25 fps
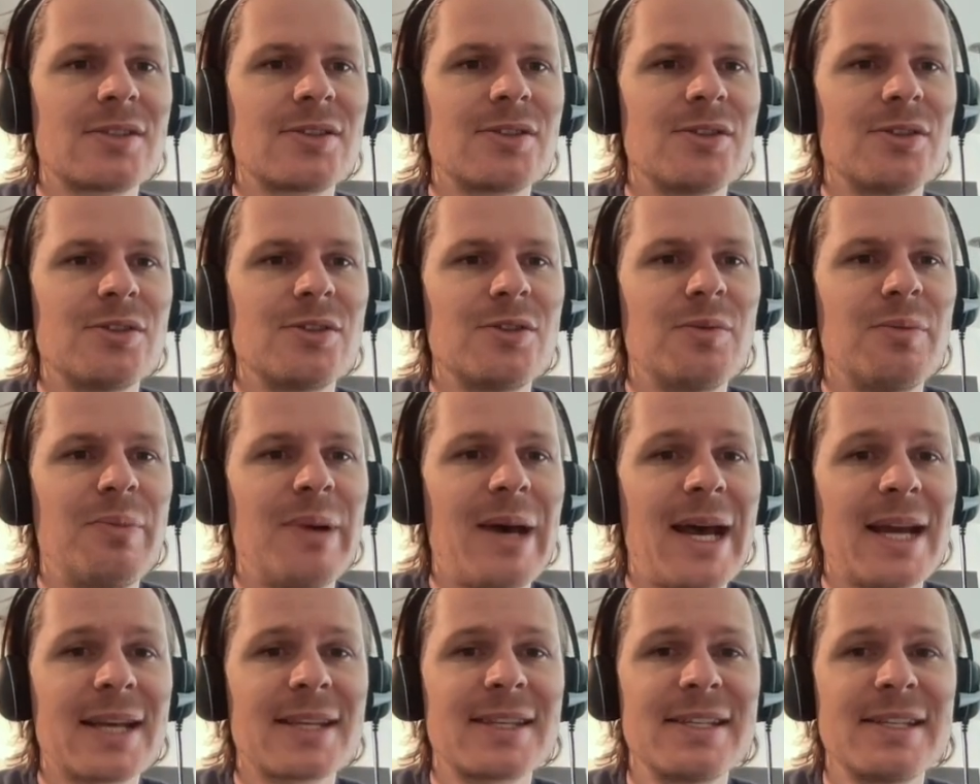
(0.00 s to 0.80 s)
to
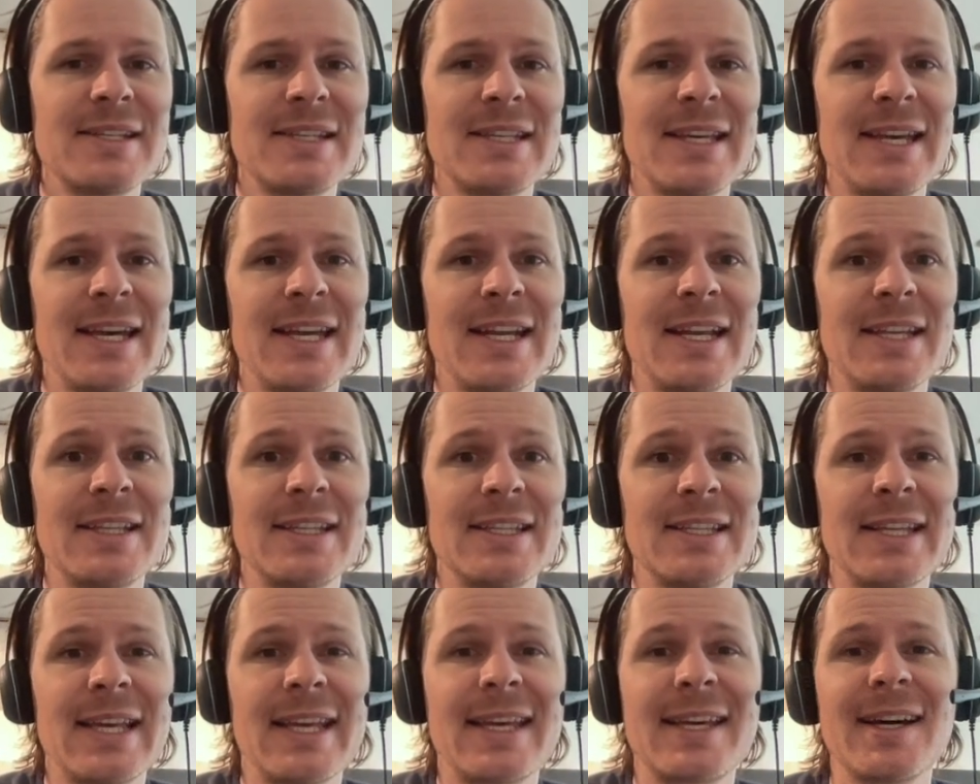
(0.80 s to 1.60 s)
back to Indiana, and
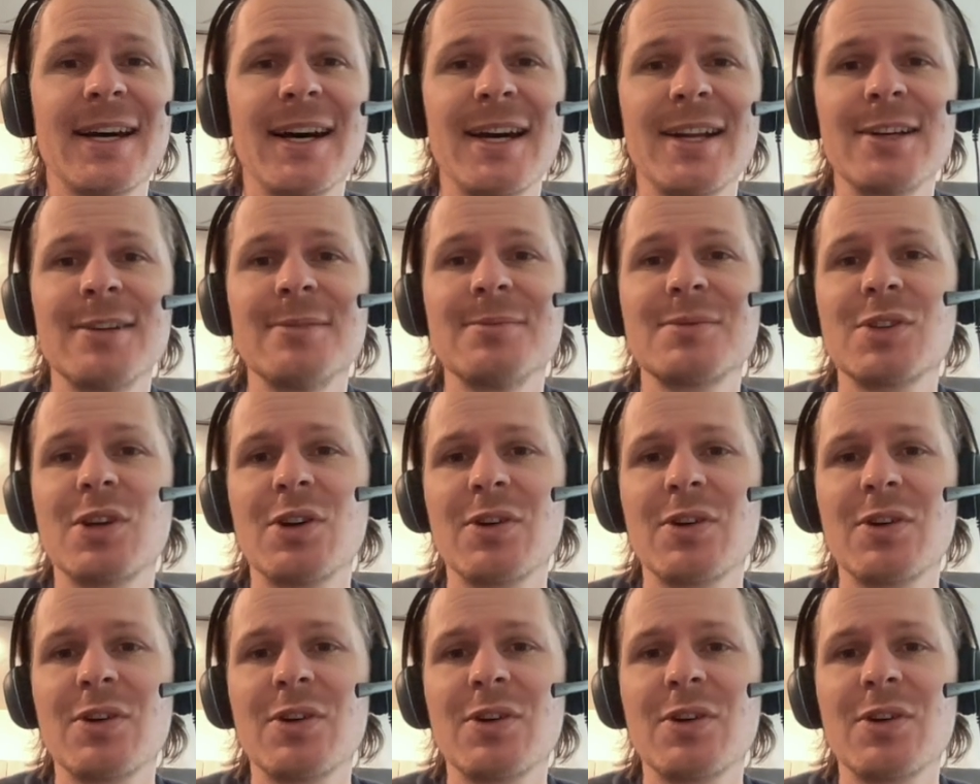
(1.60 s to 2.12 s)
then they cut him.